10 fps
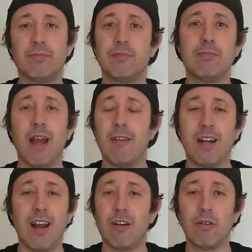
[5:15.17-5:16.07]

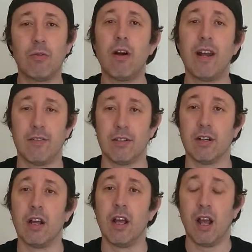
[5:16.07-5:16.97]
marinara, whatever.
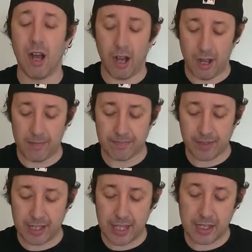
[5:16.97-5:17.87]

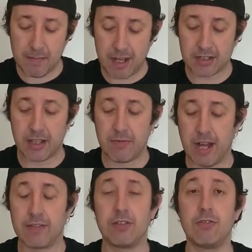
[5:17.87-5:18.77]
I think you basically would
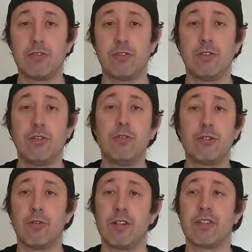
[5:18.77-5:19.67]
have to do two
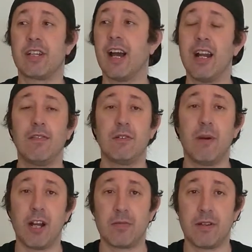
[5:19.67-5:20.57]
choices. It kind of
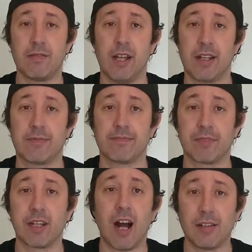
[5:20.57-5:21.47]
reminds me of like
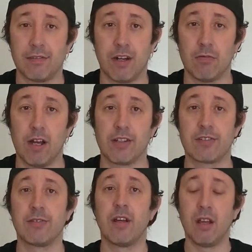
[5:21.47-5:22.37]
cauliflower rice.
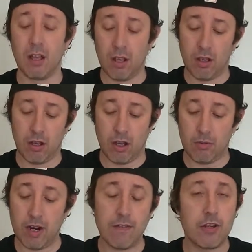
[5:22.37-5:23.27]

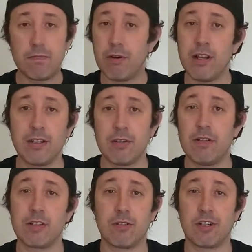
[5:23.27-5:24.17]
Whatever you put into
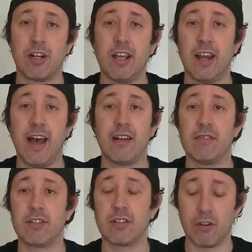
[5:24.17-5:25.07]
it is what you're going to get out
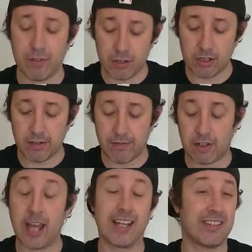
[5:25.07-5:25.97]
of it. So if you're looking for
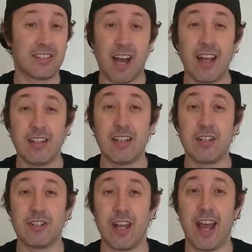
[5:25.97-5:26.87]
like a side
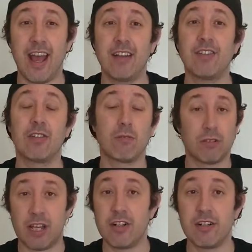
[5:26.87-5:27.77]
dish to add to the
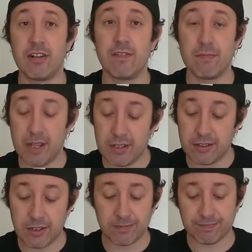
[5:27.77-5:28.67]
rotation of your meals,